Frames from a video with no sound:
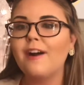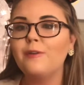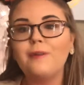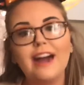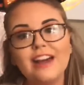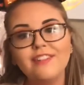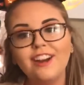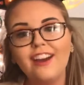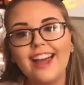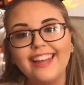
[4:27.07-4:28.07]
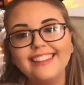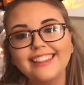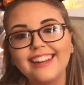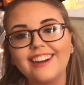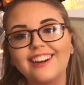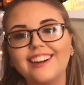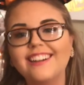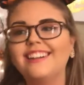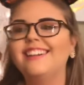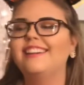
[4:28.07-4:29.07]
why haven't I ate there?
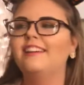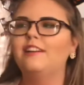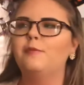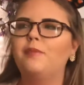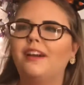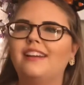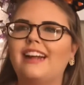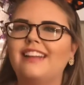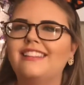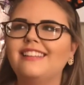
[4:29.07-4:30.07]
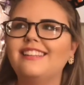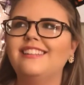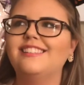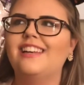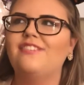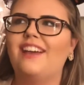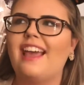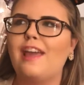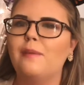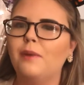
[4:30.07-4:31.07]
But I think they just have like
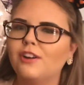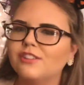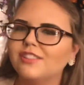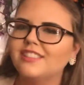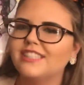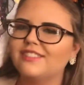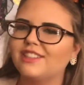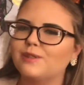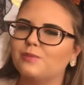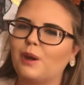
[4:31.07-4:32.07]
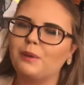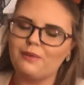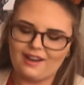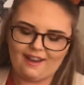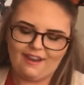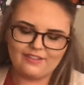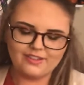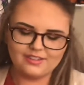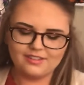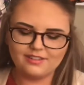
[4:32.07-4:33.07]
hamburgers and stuff. That's probably why I
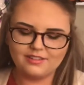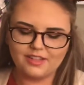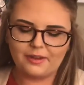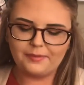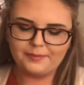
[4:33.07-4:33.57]
haven't. So.